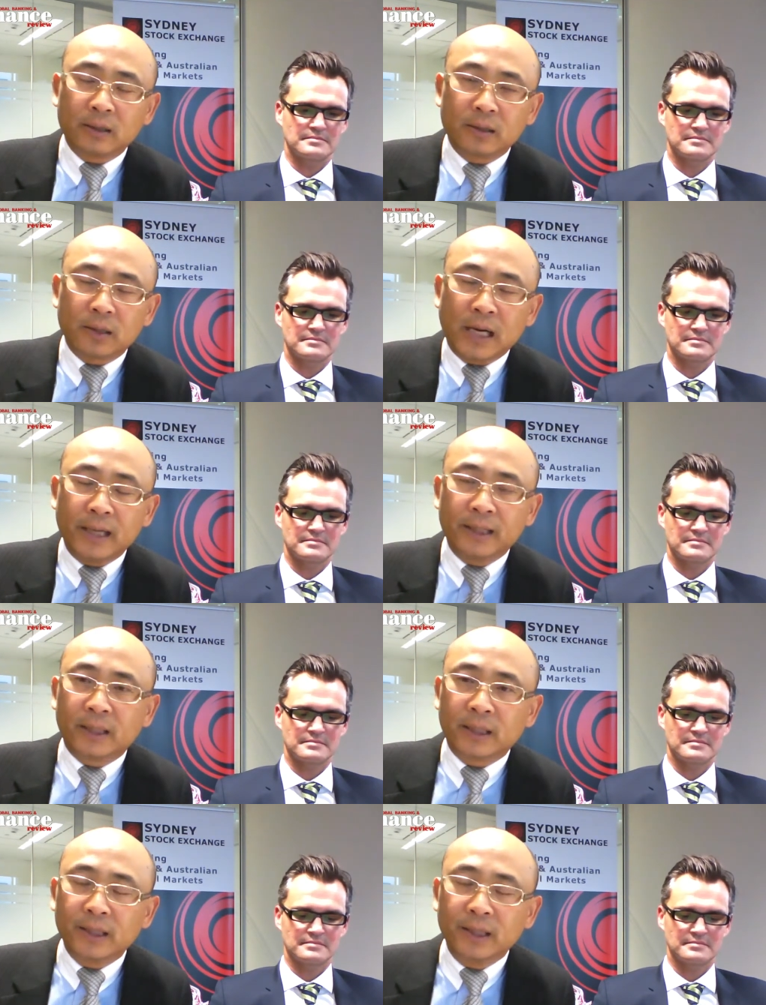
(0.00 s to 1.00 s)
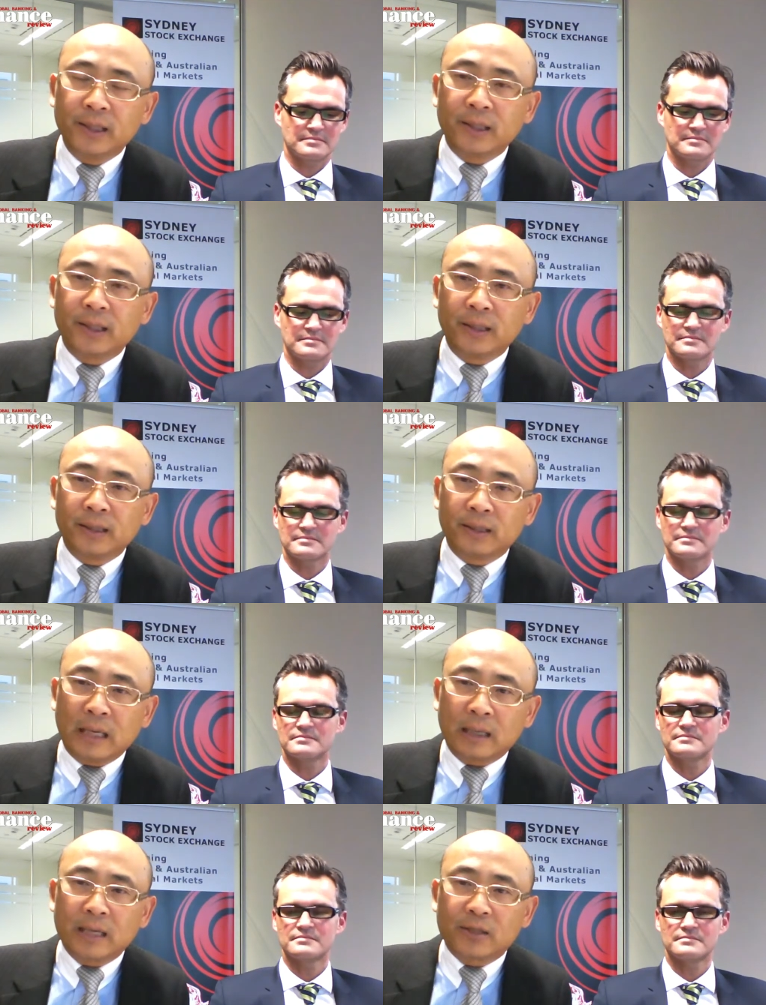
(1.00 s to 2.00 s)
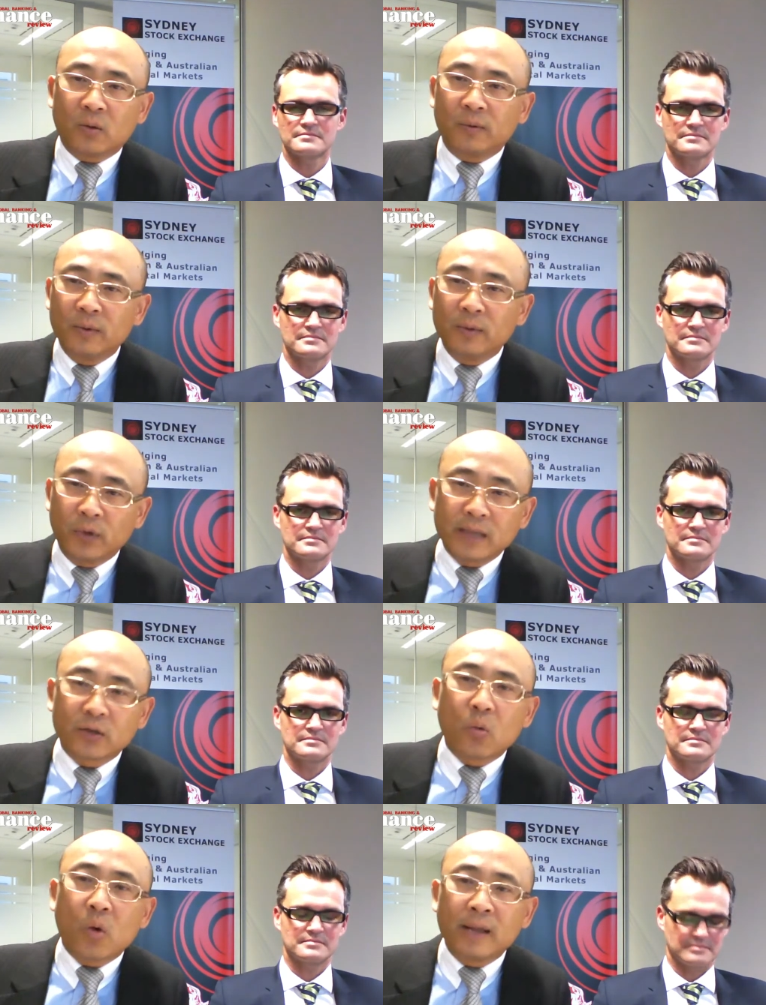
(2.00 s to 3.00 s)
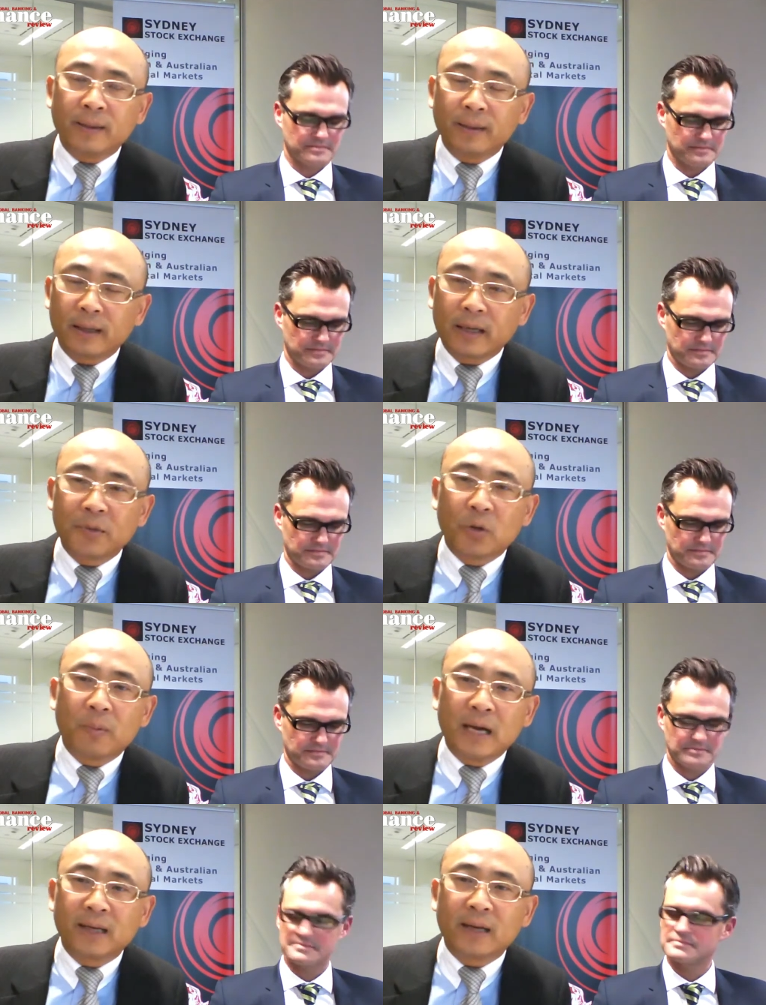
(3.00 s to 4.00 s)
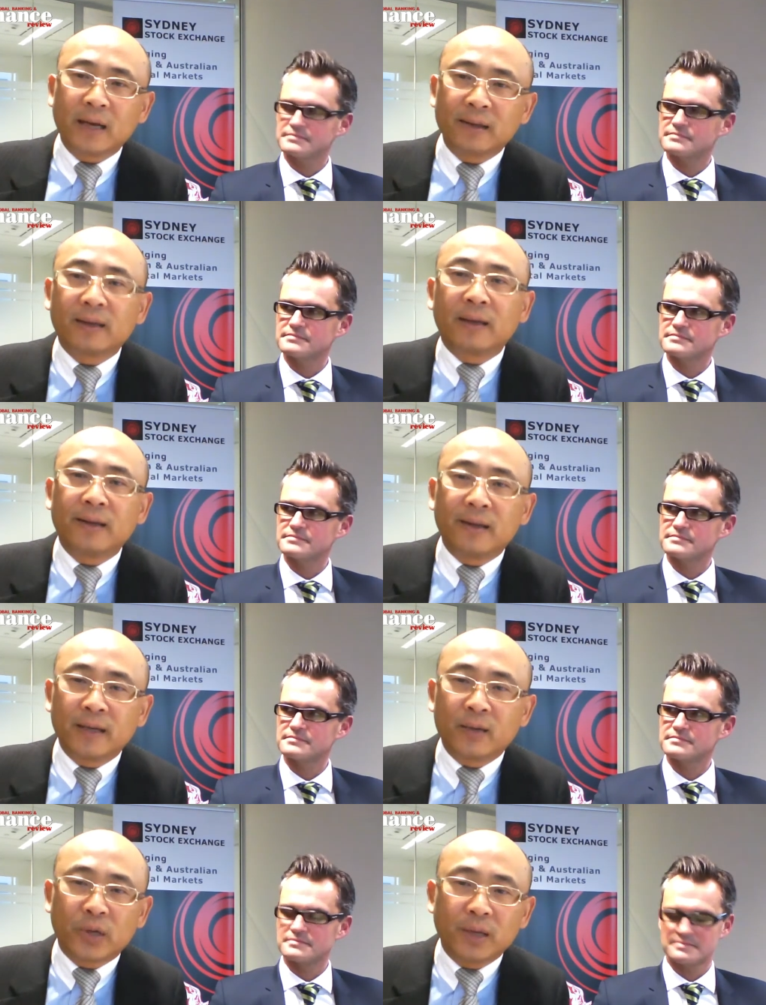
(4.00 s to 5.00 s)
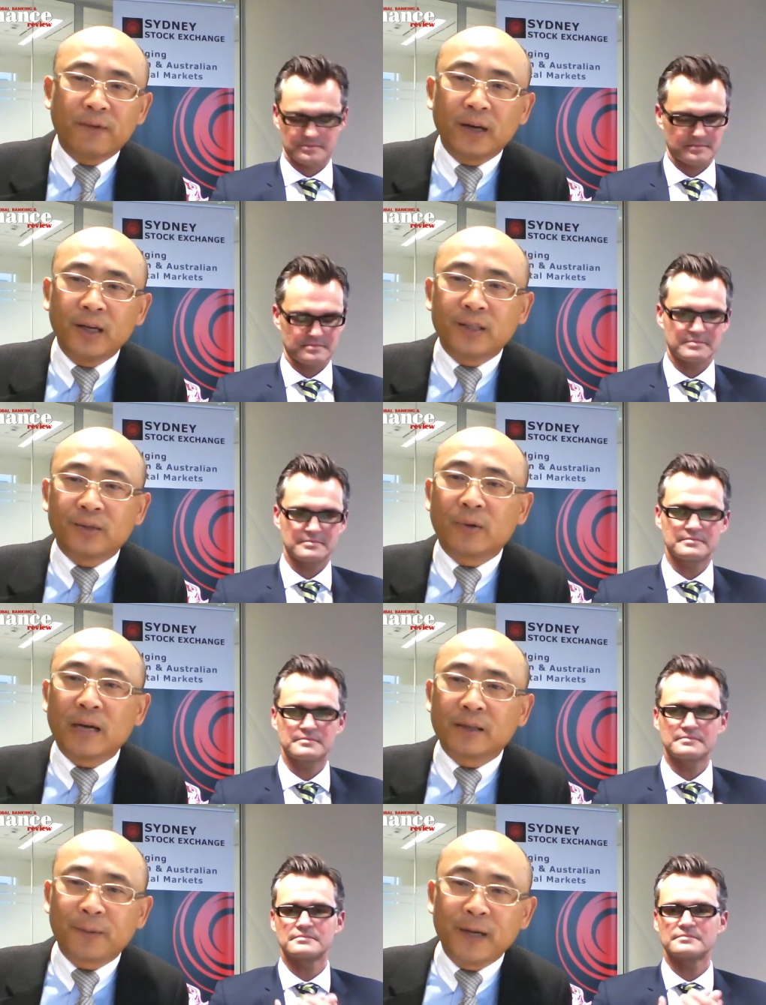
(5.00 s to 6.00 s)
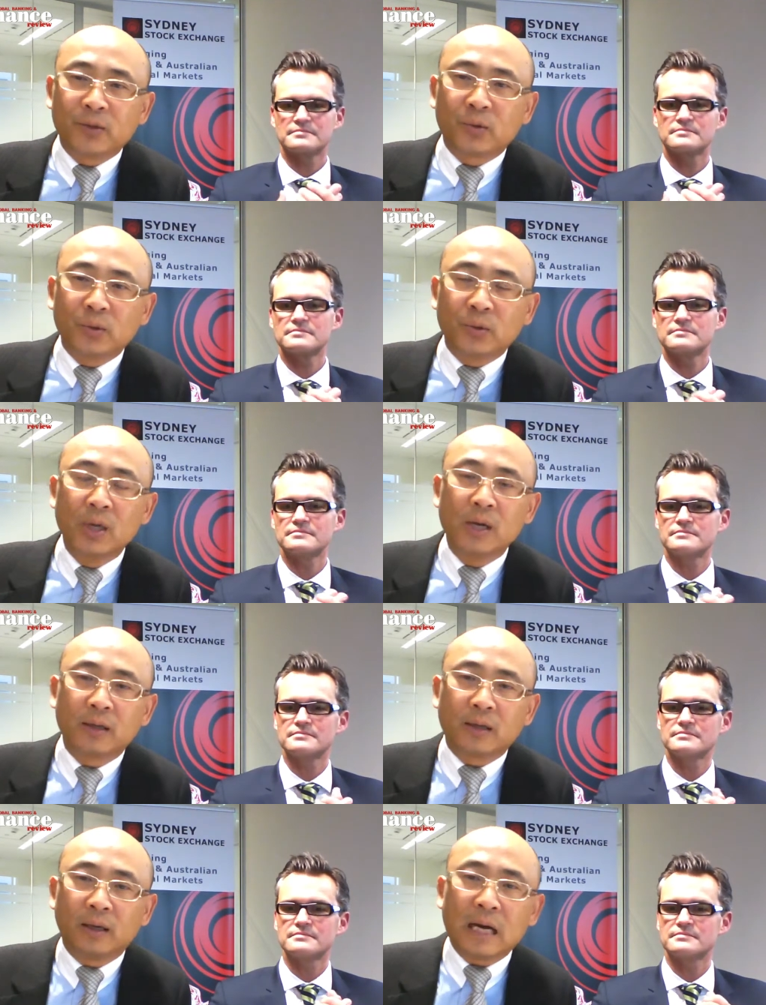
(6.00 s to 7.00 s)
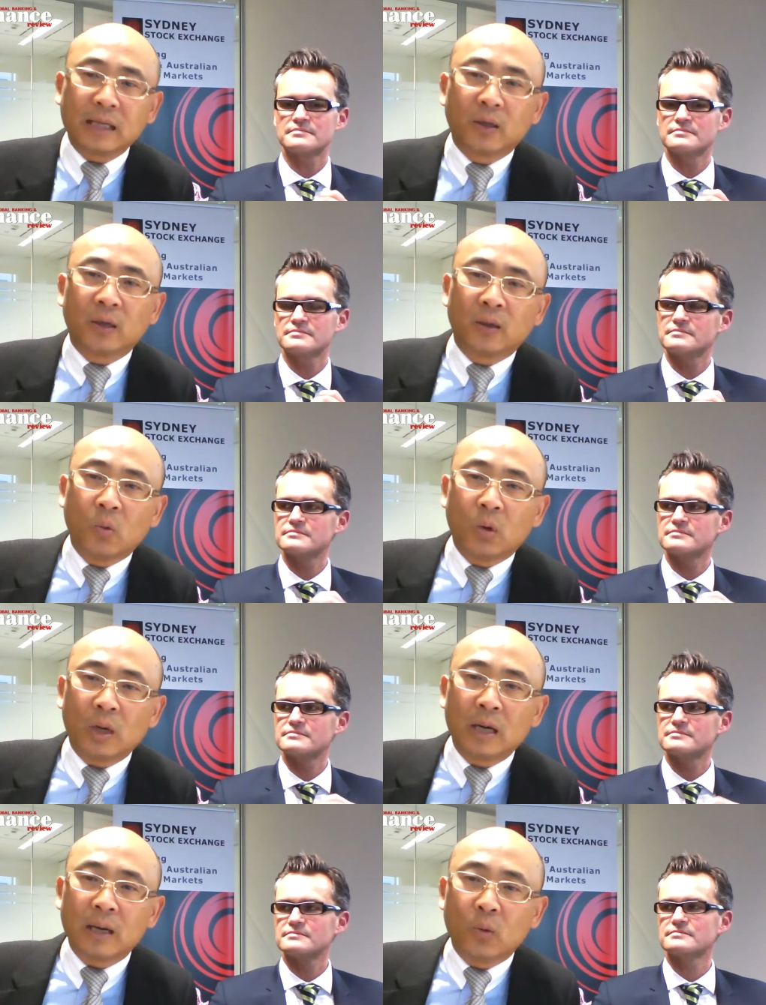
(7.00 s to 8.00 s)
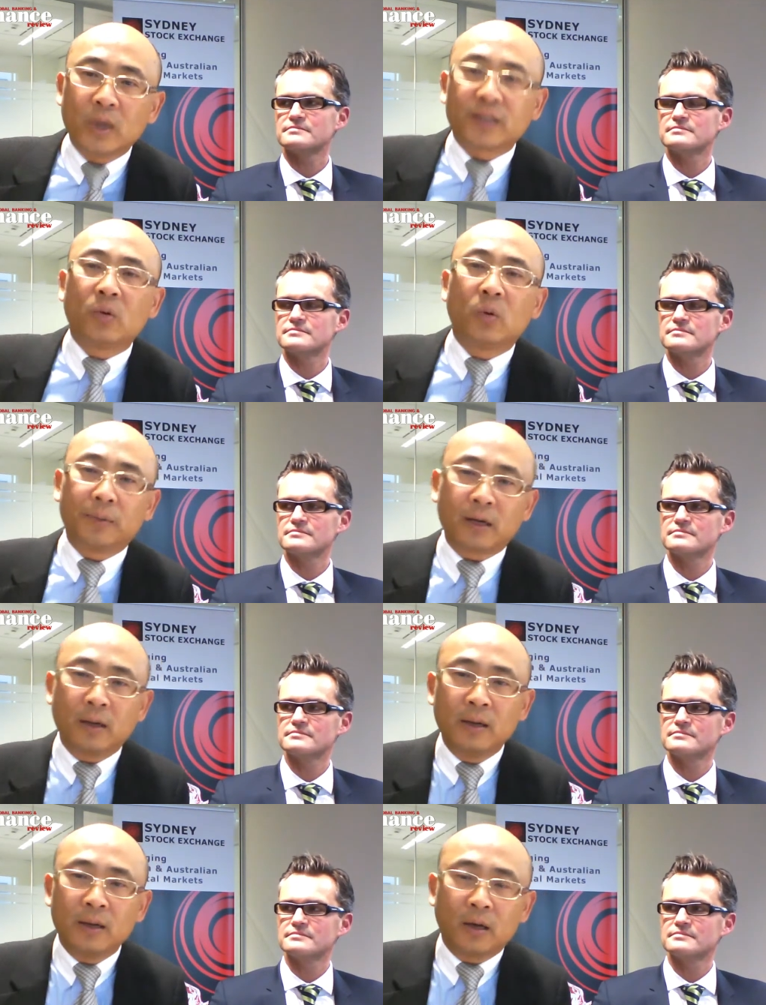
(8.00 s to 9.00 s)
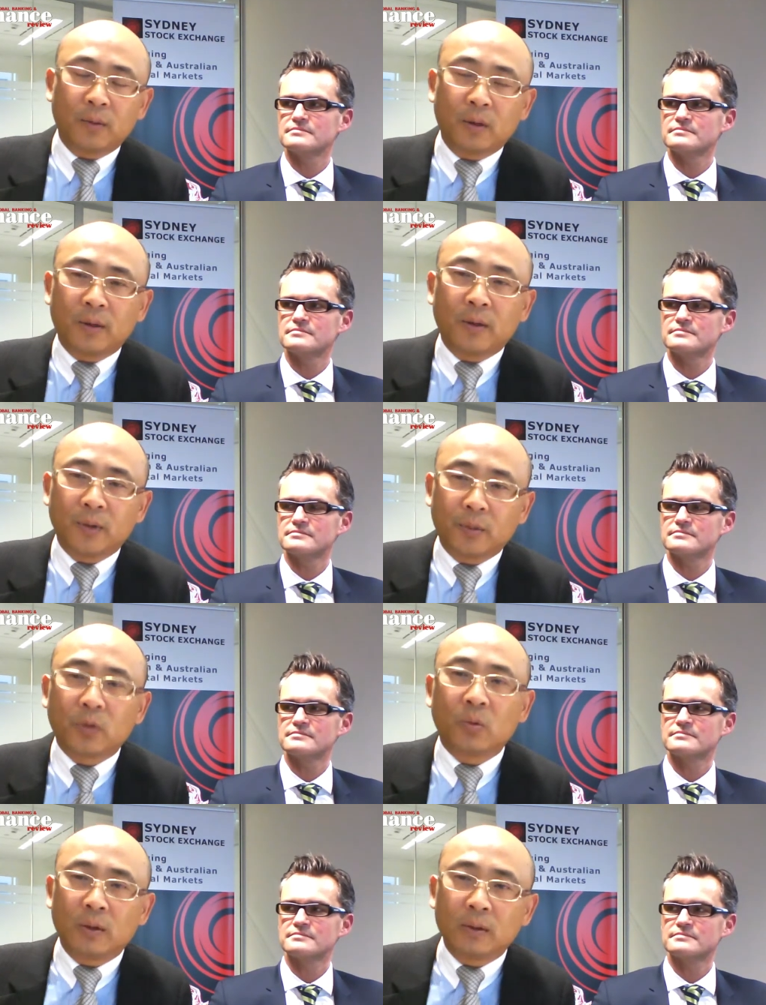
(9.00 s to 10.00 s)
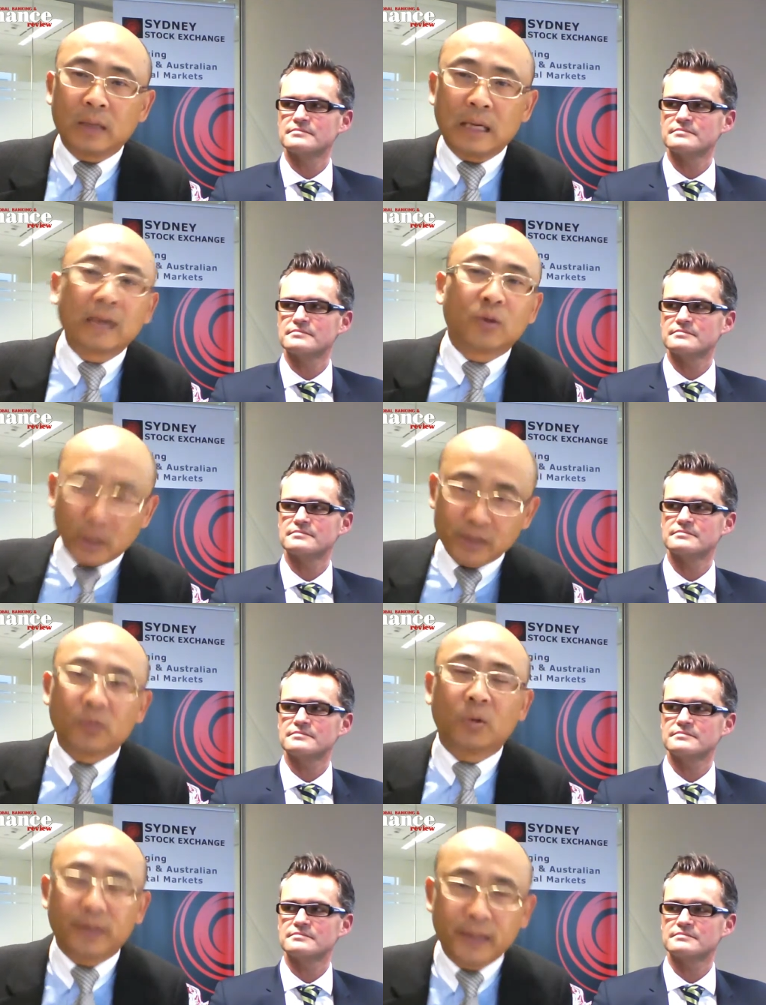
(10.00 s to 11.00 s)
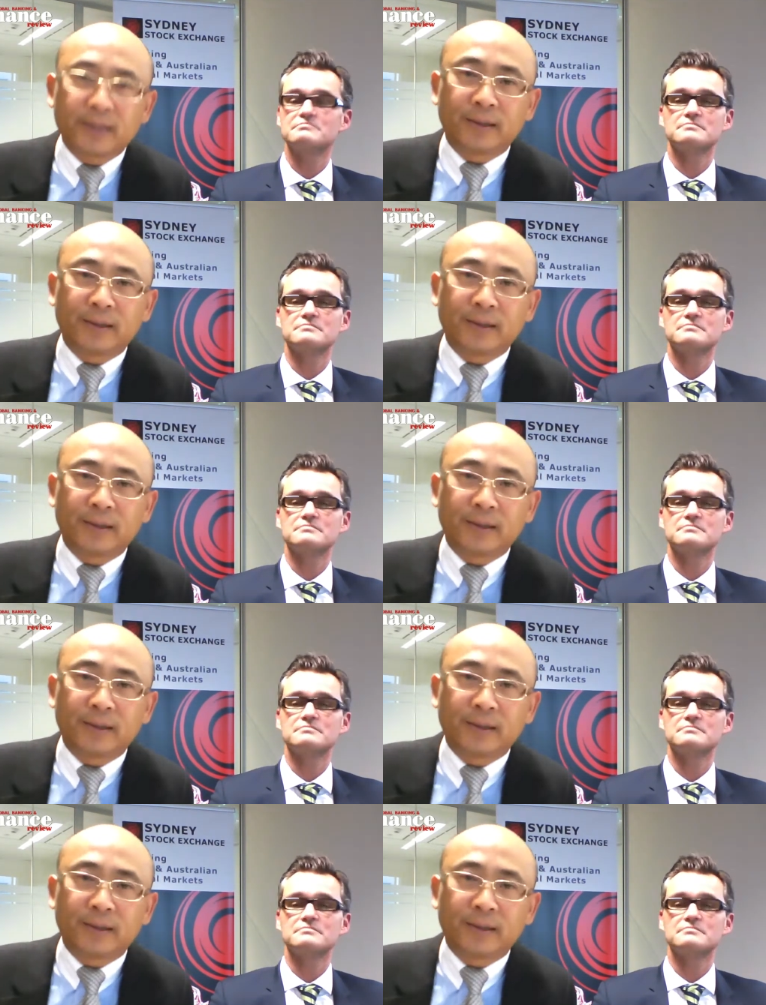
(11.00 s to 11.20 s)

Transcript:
Speaker 1: China and Indian as one capital market, and then we can very easily expand to the other Western world of the other Western world. Yes.